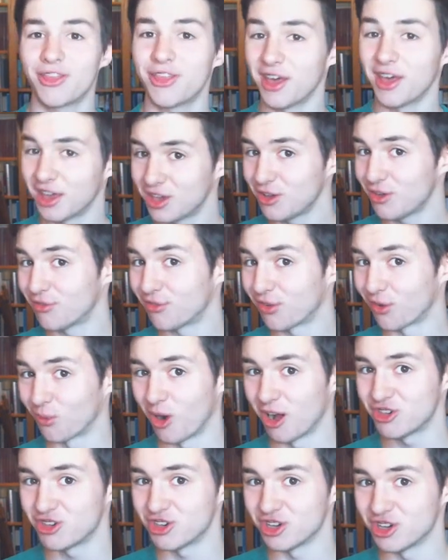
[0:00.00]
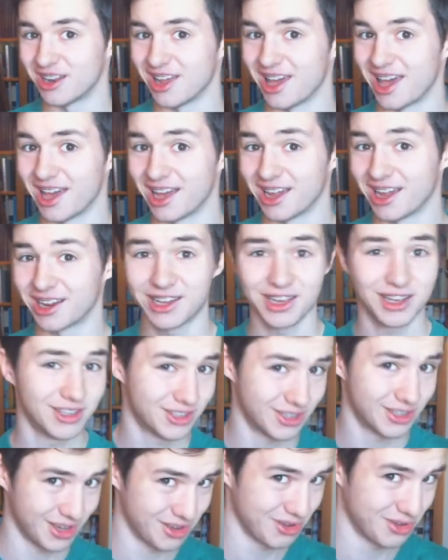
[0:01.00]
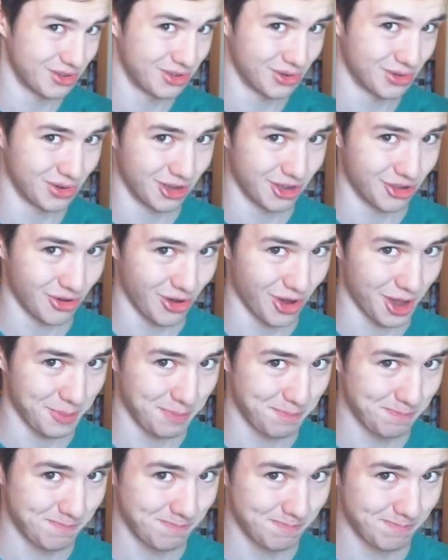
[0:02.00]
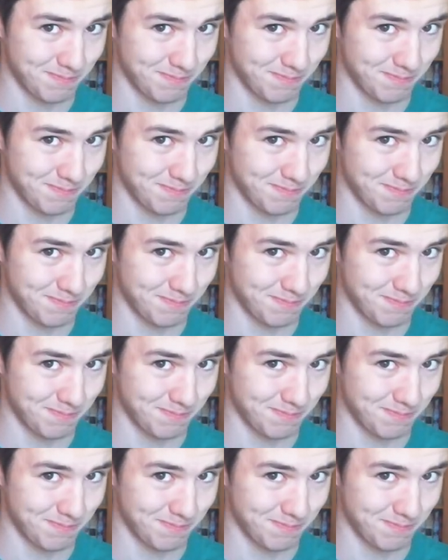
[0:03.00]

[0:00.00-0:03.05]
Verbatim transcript: Thank you for watching, and continue to enjoy.